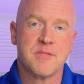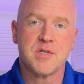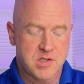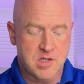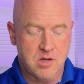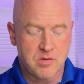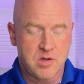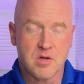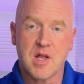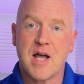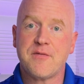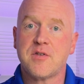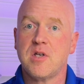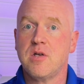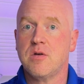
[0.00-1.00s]
So you'll
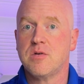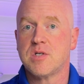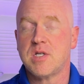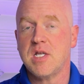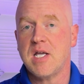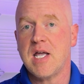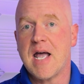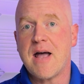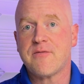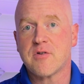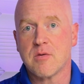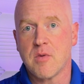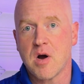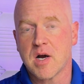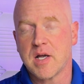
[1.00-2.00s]
have to use the
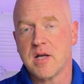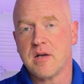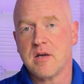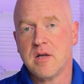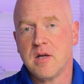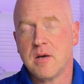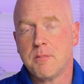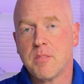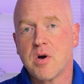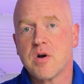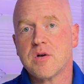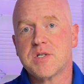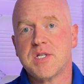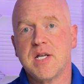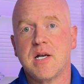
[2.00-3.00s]
aftermarket
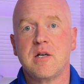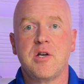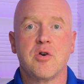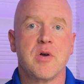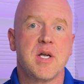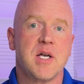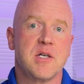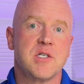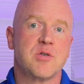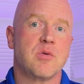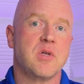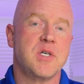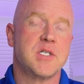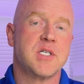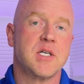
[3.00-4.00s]
burrs that Eureka is
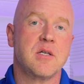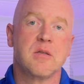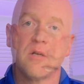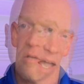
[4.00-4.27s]
releasing.